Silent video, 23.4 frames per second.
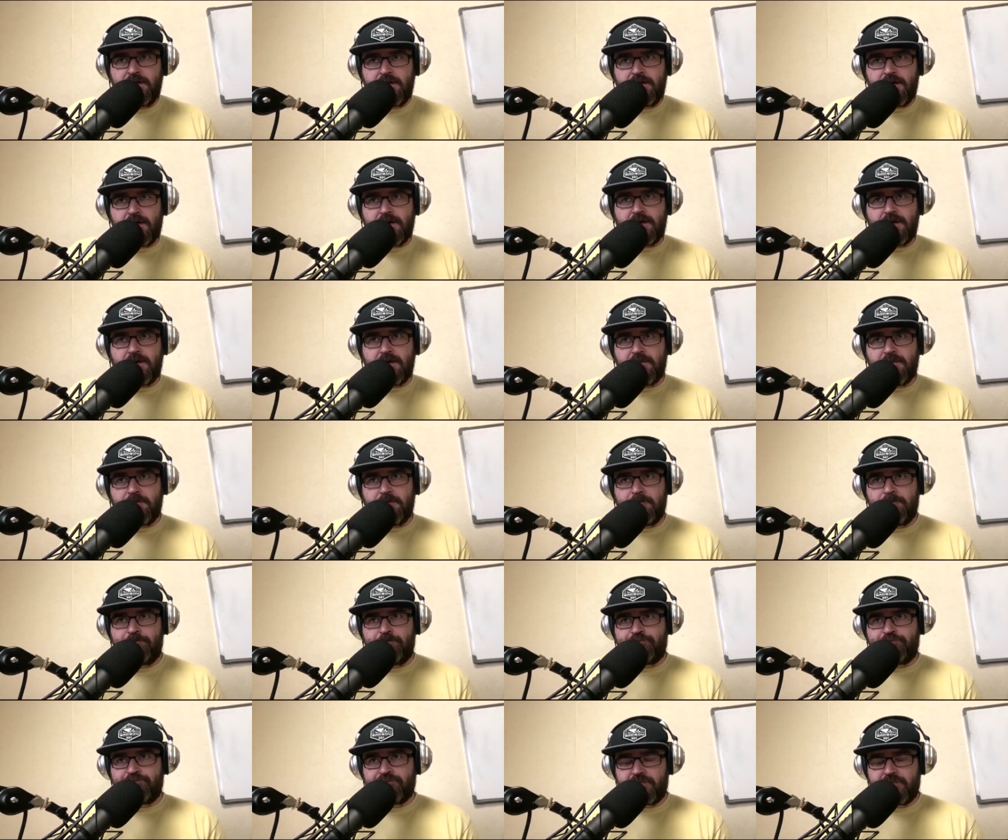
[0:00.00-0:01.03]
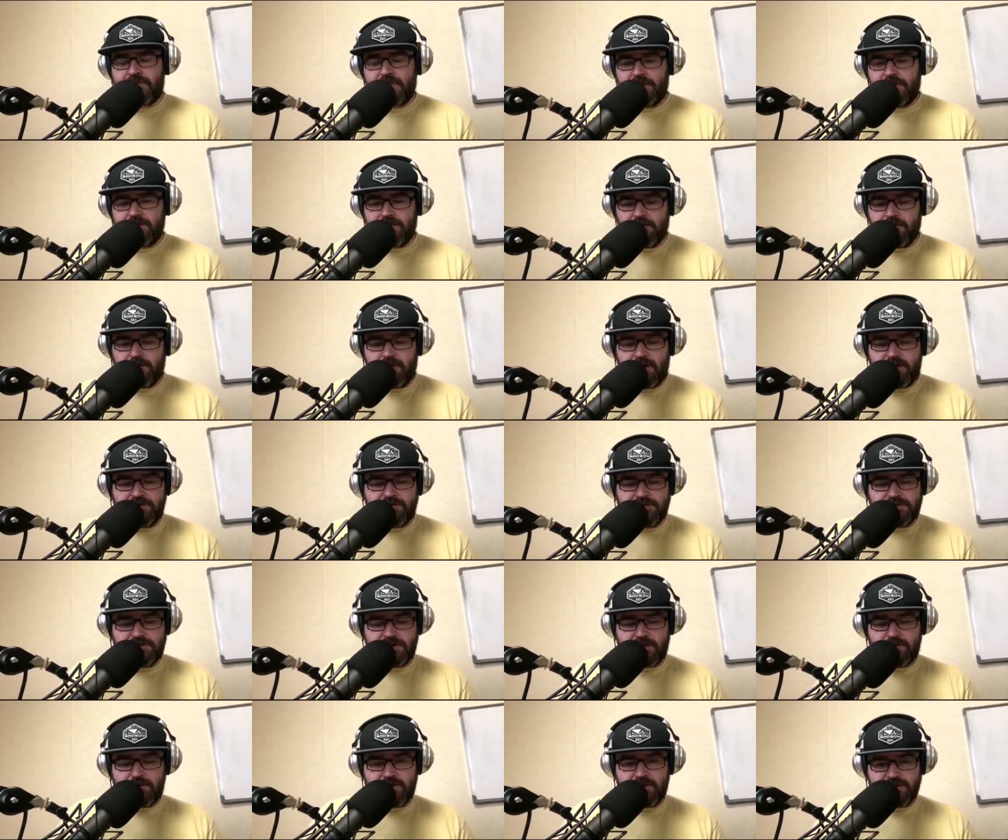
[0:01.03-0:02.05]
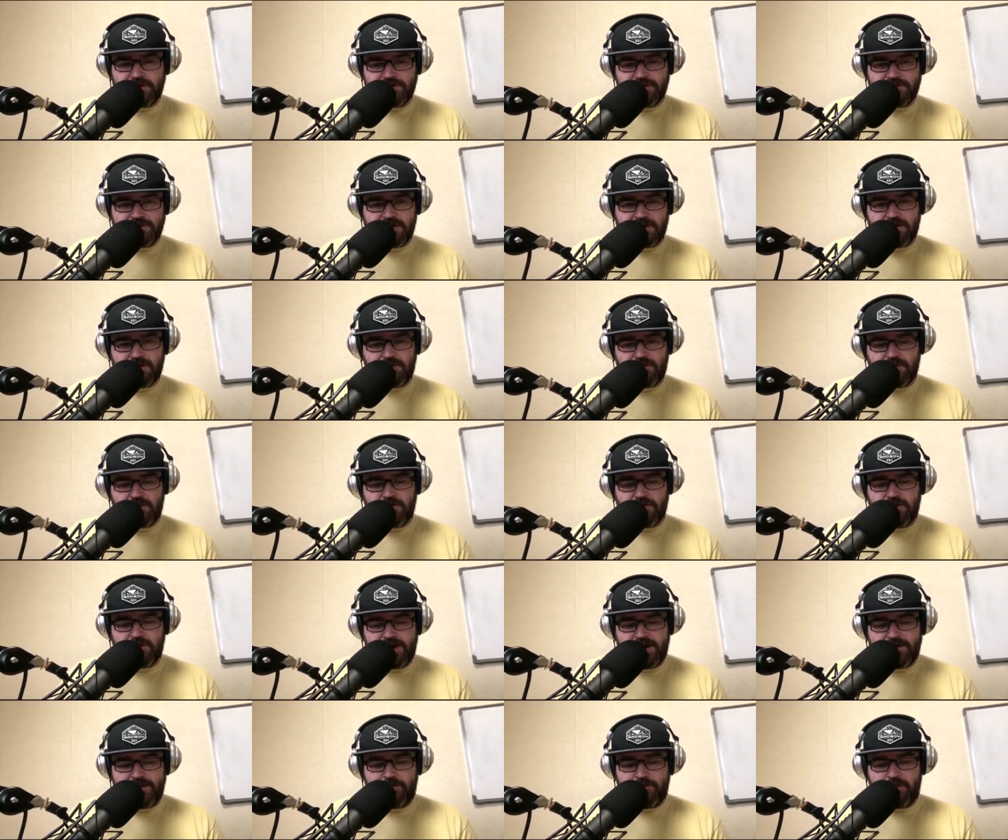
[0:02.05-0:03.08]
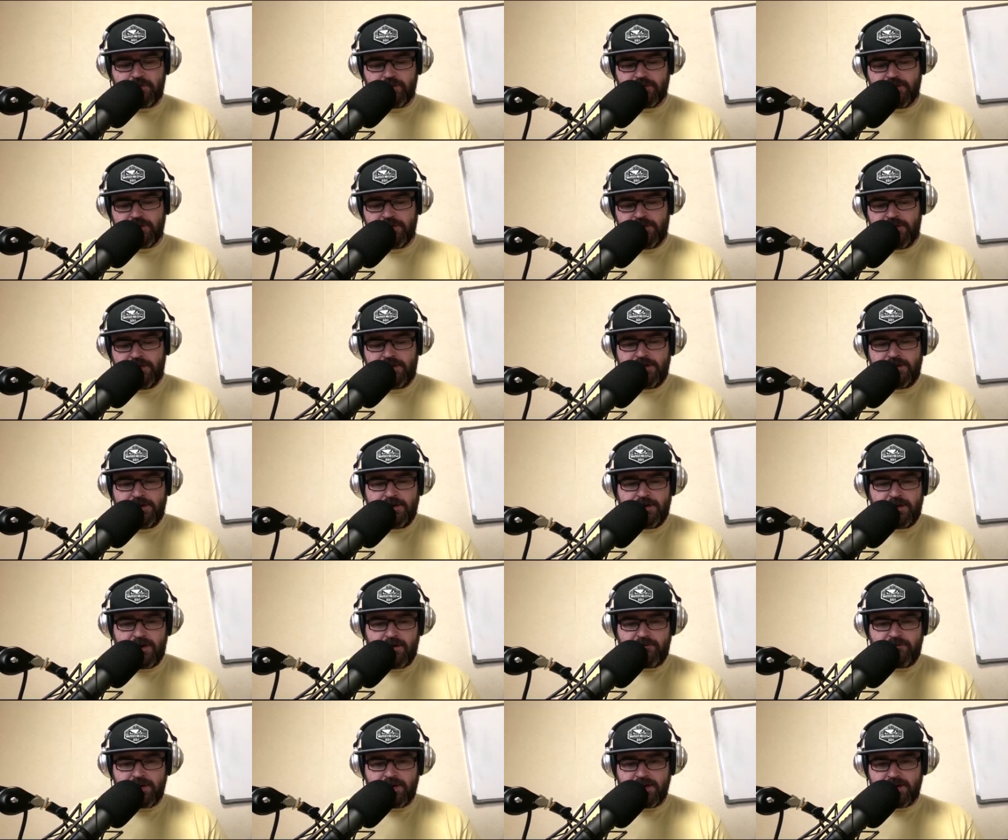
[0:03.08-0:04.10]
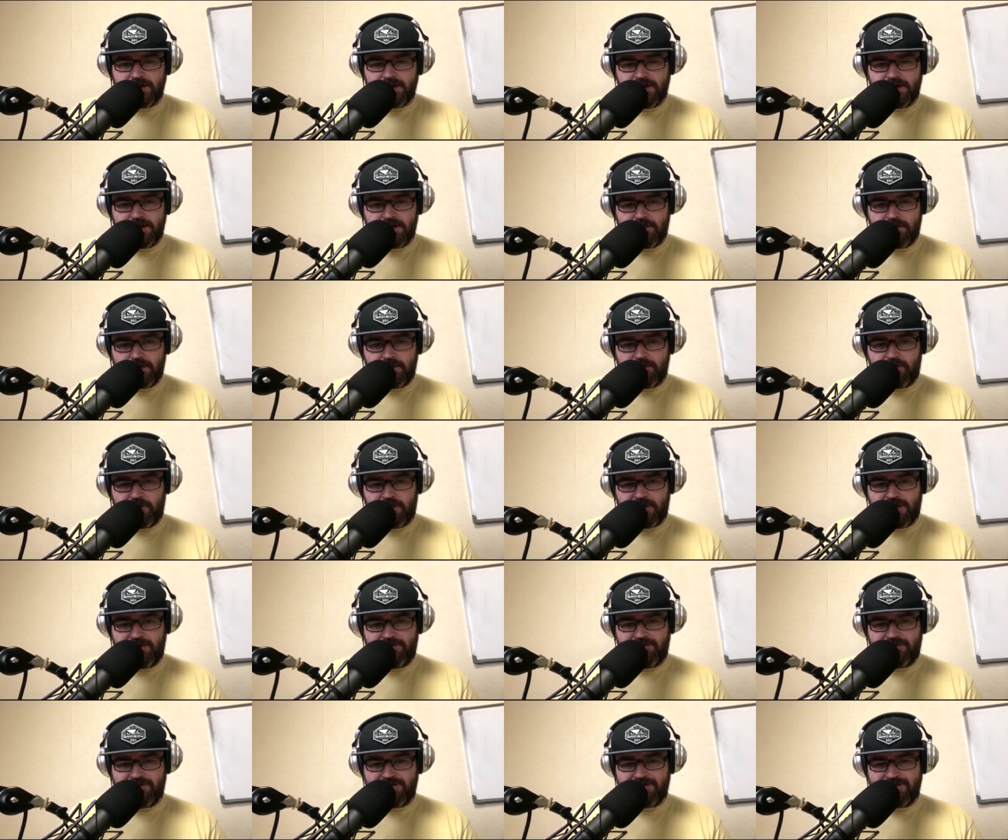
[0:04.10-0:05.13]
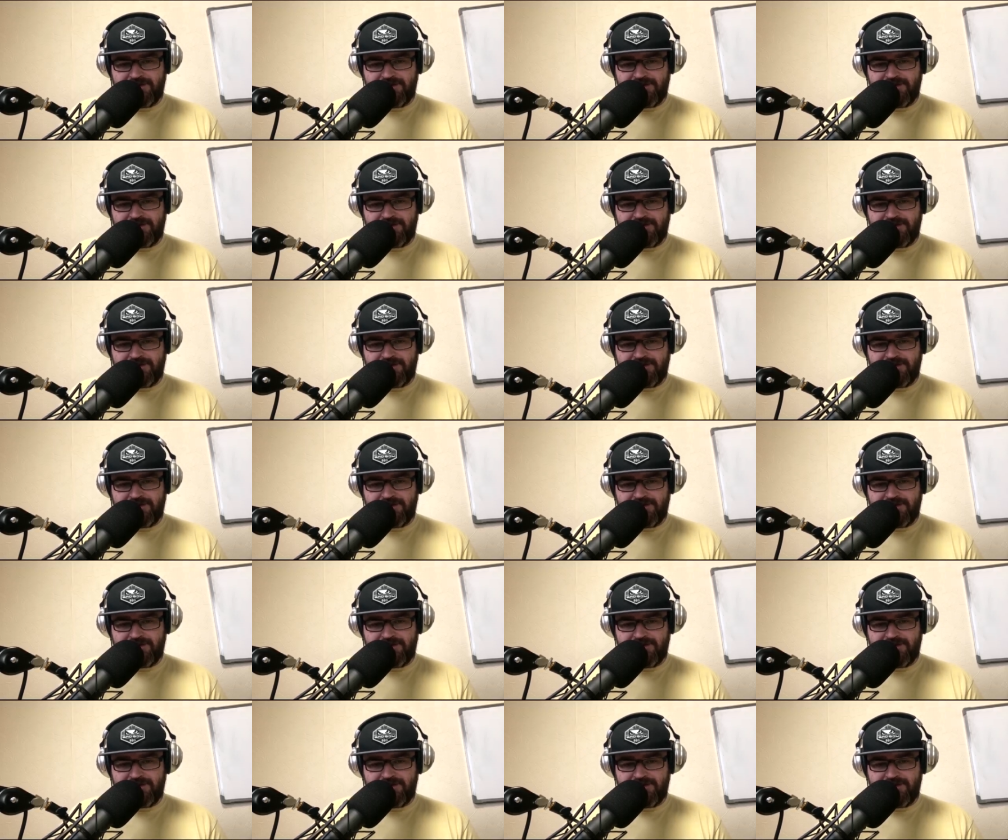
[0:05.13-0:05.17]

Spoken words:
Now, obviously, our predictions aren't going great, but I'm feeling a little bit more confident.